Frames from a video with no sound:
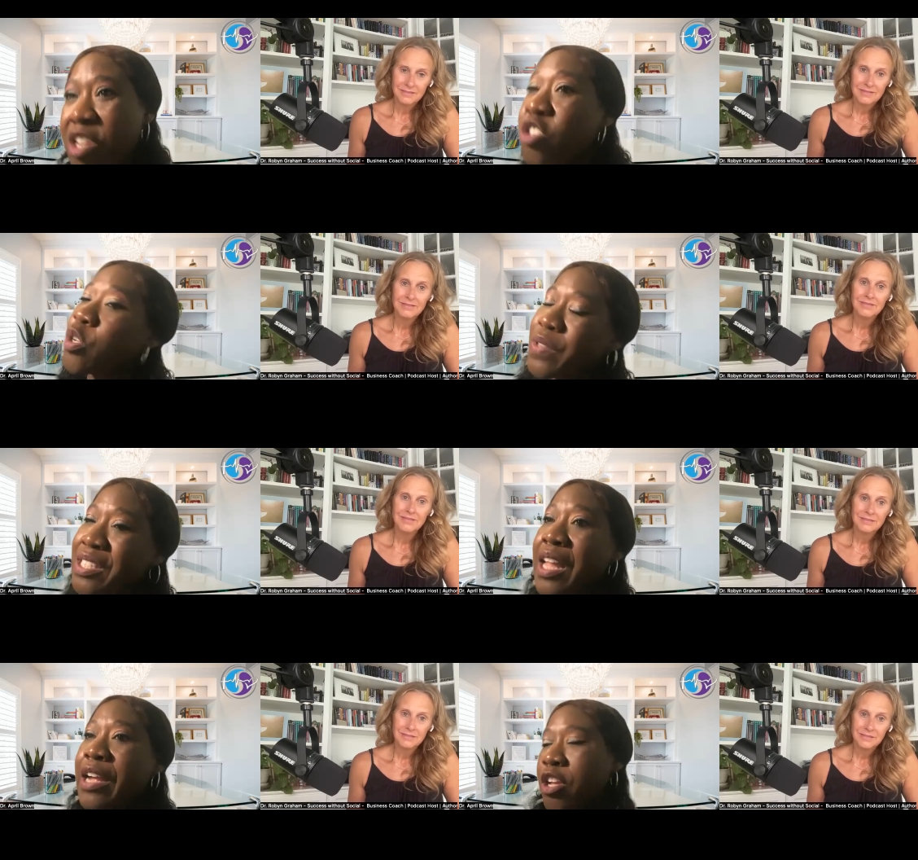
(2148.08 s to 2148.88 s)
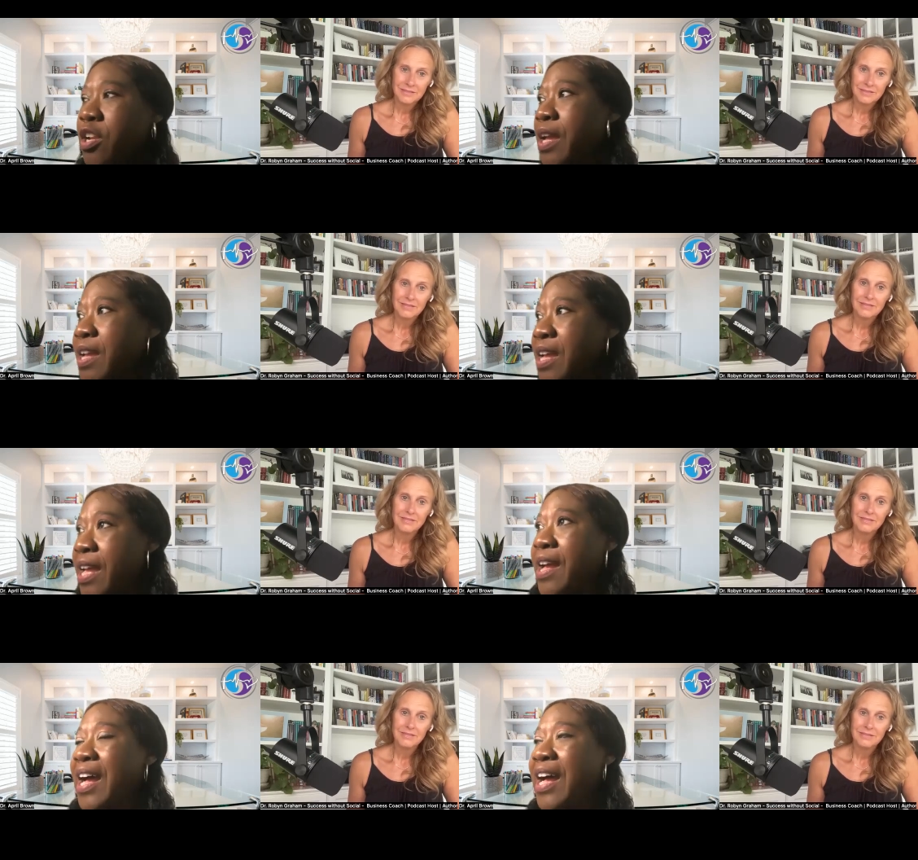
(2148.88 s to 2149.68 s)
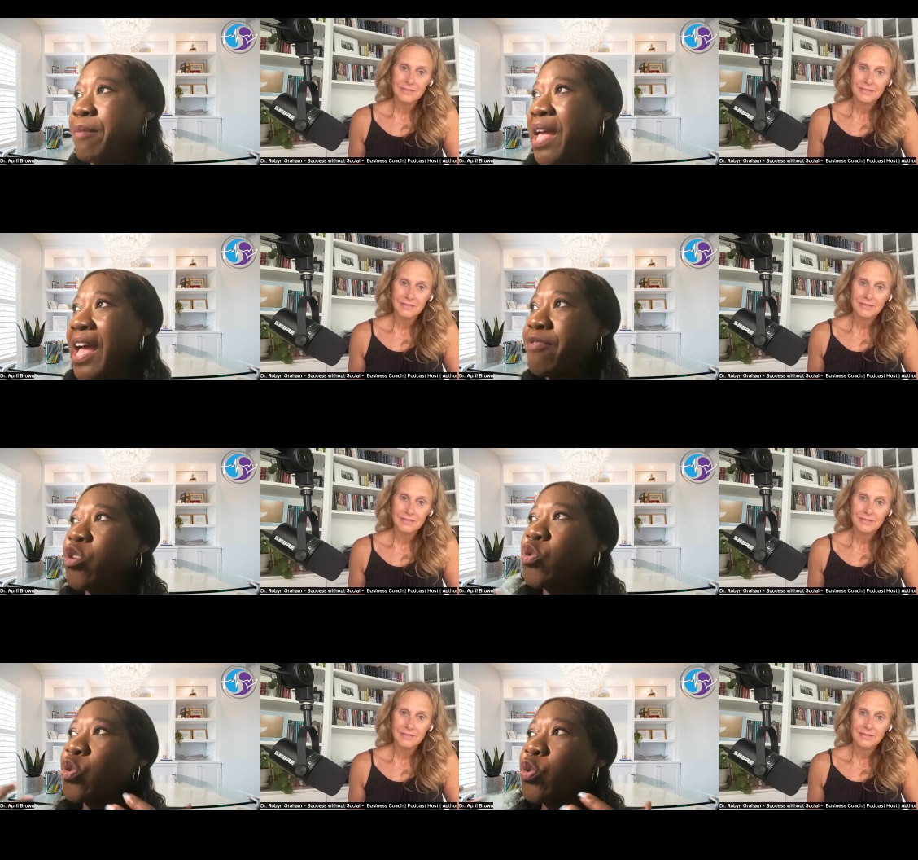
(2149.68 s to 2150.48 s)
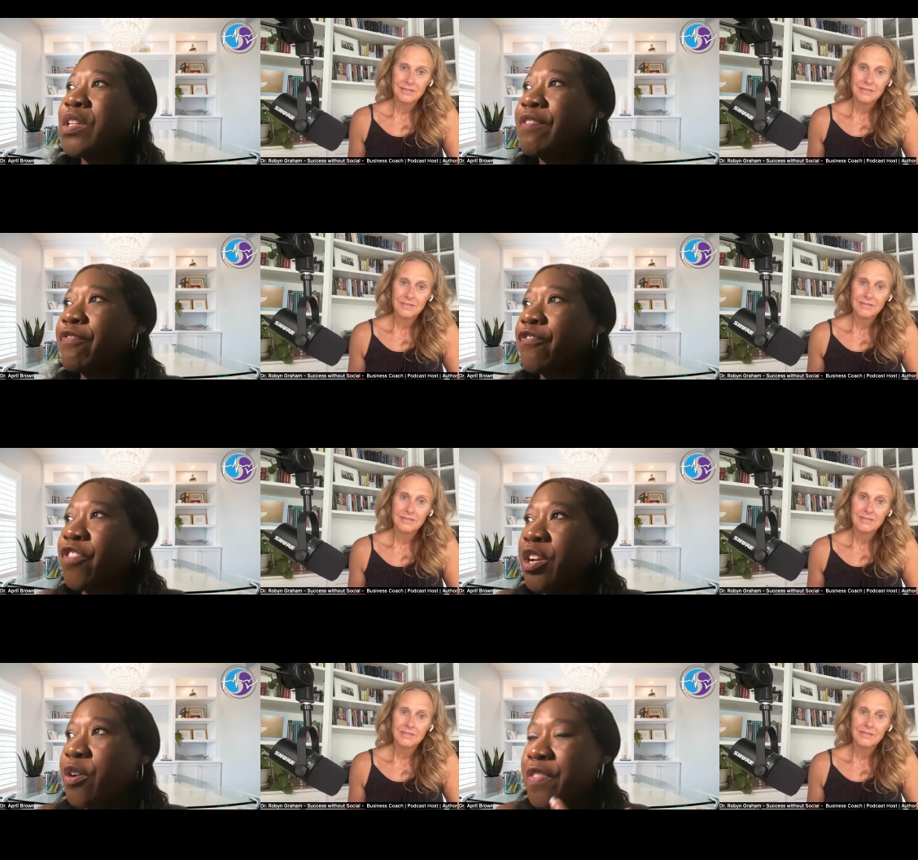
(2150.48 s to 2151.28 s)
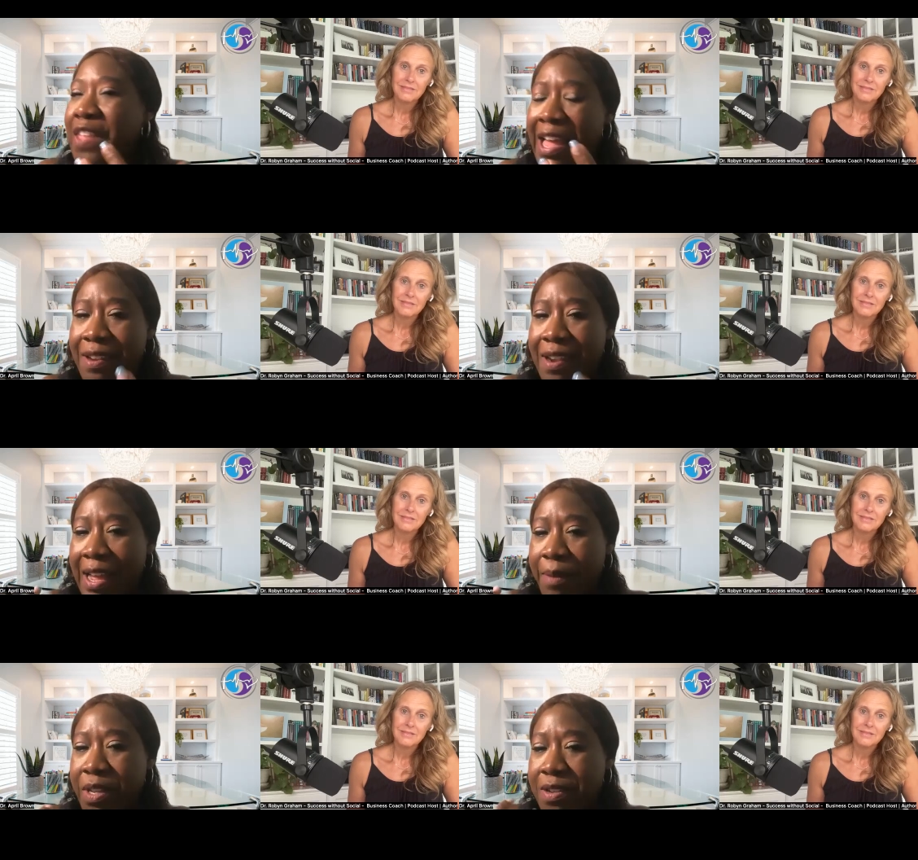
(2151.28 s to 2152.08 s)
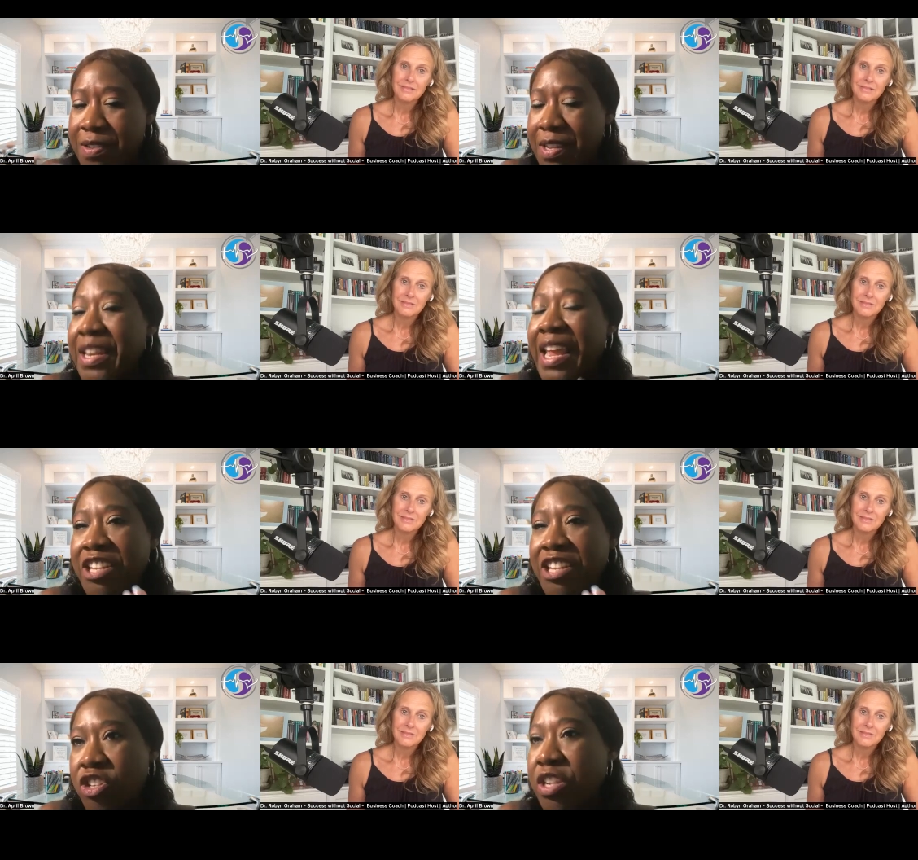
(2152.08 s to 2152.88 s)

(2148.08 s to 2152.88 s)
Speaker 1: So it's not going to have you truly feel that connection.